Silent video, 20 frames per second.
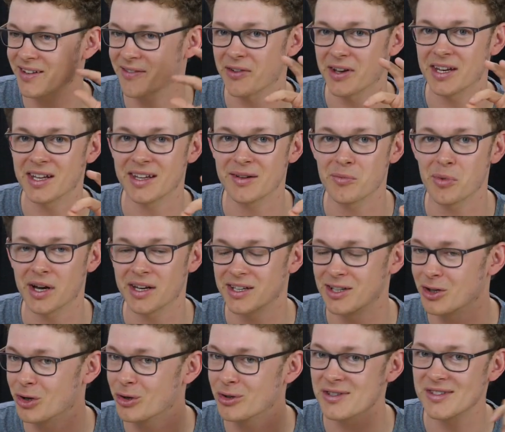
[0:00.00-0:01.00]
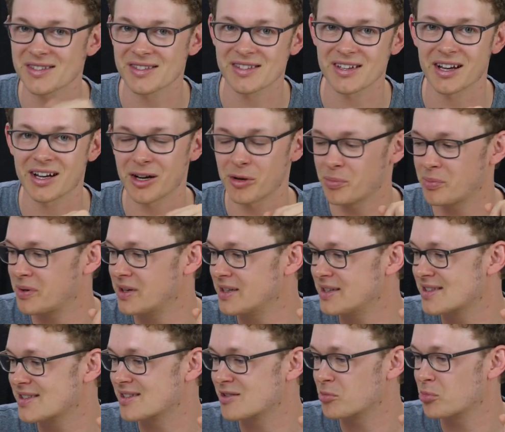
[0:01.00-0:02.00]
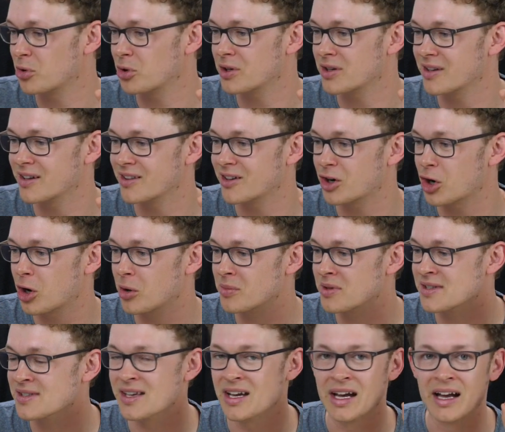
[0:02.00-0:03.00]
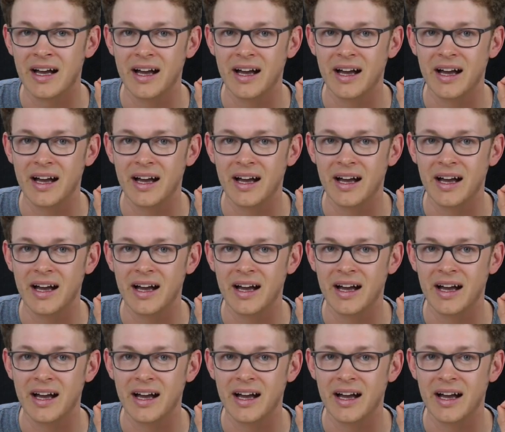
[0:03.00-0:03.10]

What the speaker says: If anybody knows, please put it in the comments.